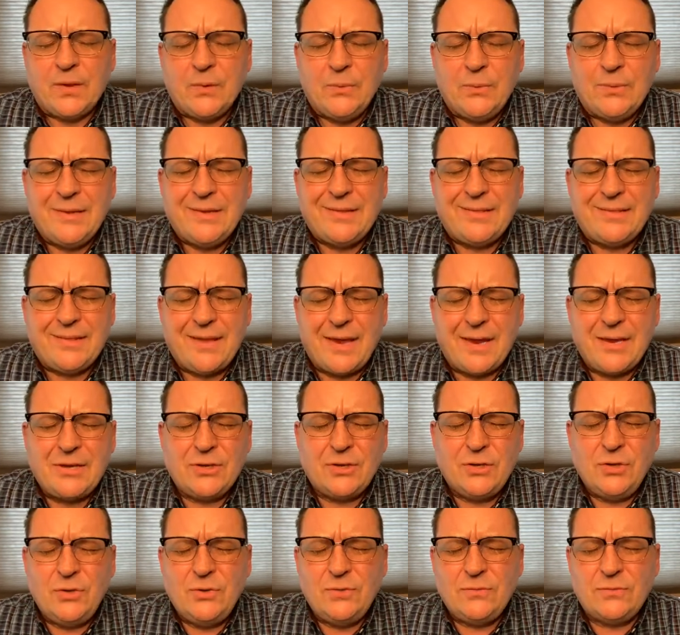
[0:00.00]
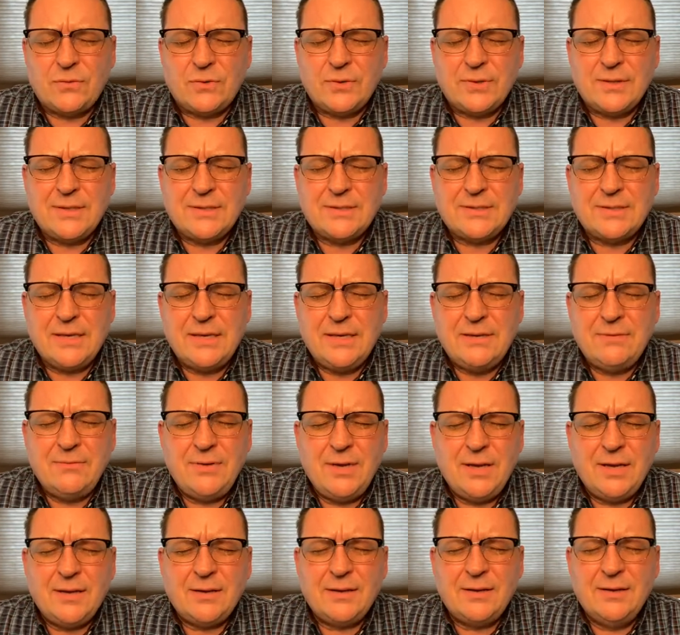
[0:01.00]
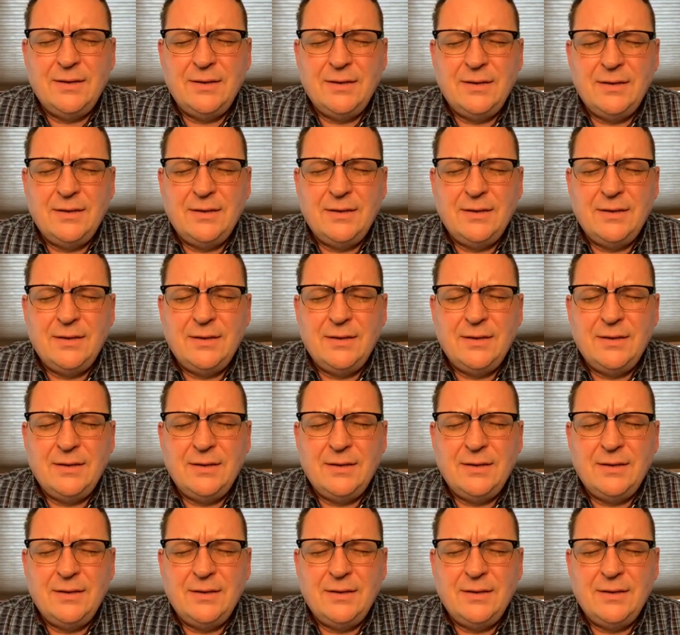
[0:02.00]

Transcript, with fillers: we thank you for this evening.